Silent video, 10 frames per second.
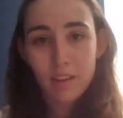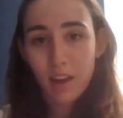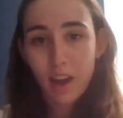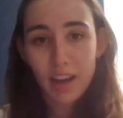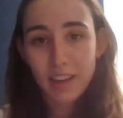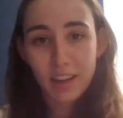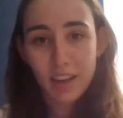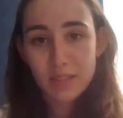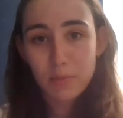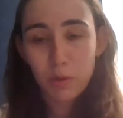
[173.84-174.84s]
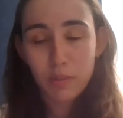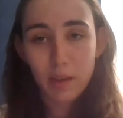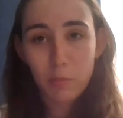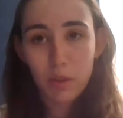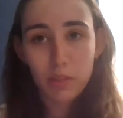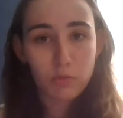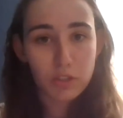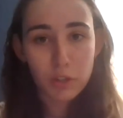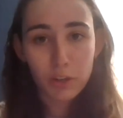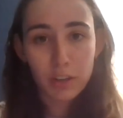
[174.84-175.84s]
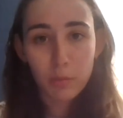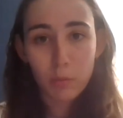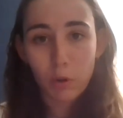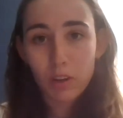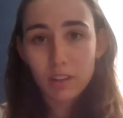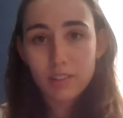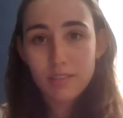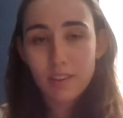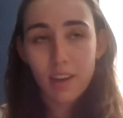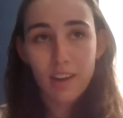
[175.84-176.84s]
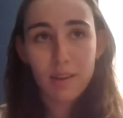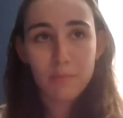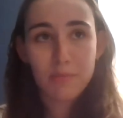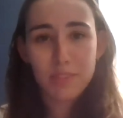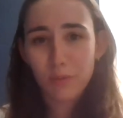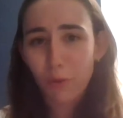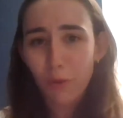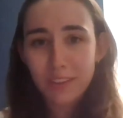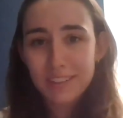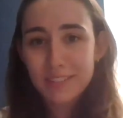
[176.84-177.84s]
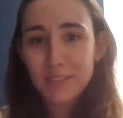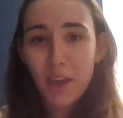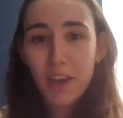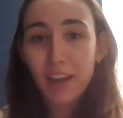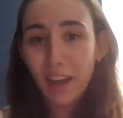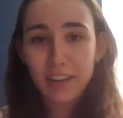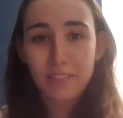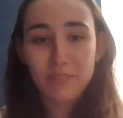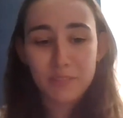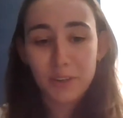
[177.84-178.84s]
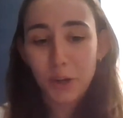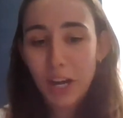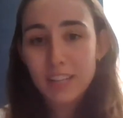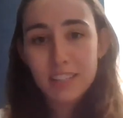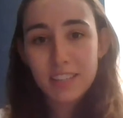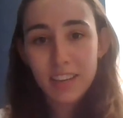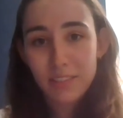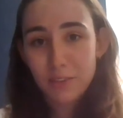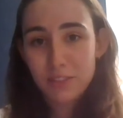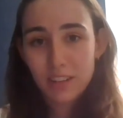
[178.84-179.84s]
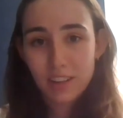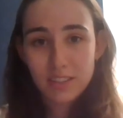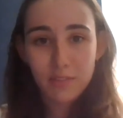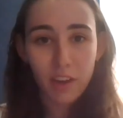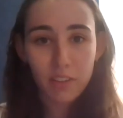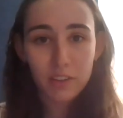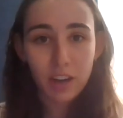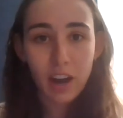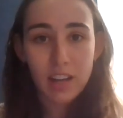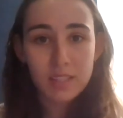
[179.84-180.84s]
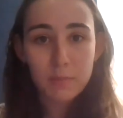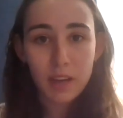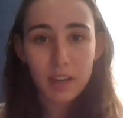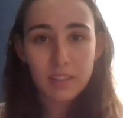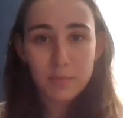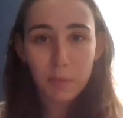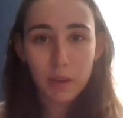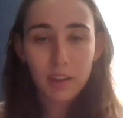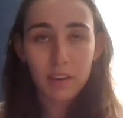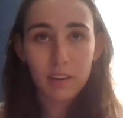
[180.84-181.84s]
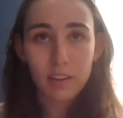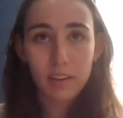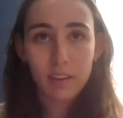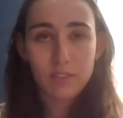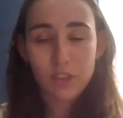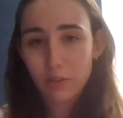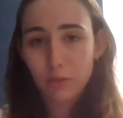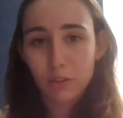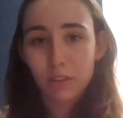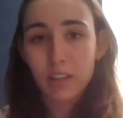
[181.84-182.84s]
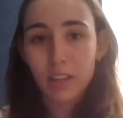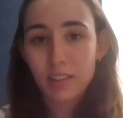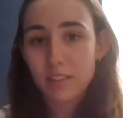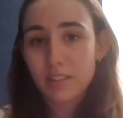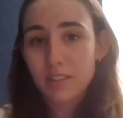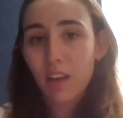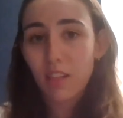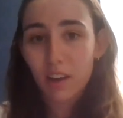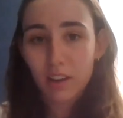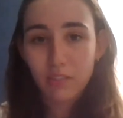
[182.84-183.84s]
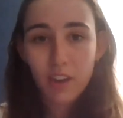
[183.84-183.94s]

I support them with returning works. The role is kind of crazy and there's lots of other aspects, but generally it is a lot of